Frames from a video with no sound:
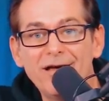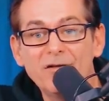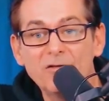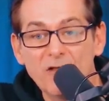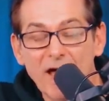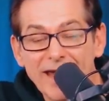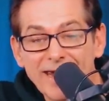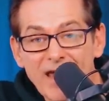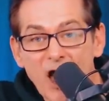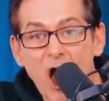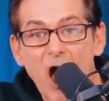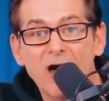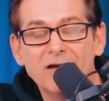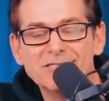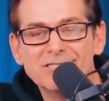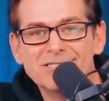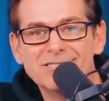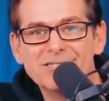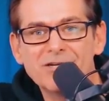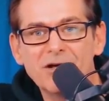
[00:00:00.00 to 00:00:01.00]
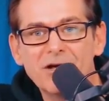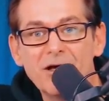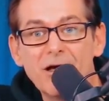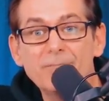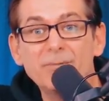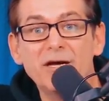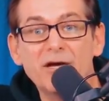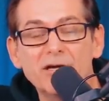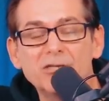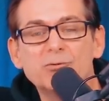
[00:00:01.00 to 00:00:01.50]
like us
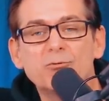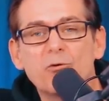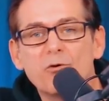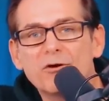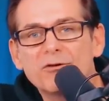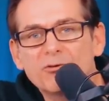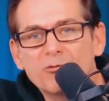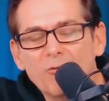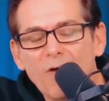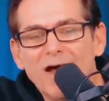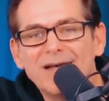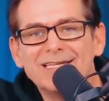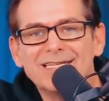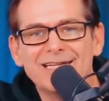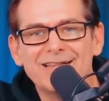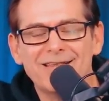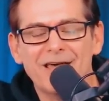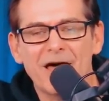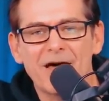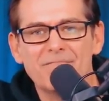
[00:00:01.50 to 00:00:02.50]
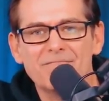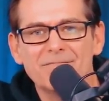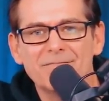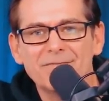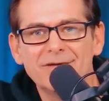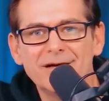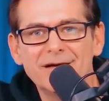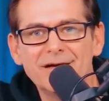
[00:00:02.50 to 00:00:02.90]
because we're a threat to them.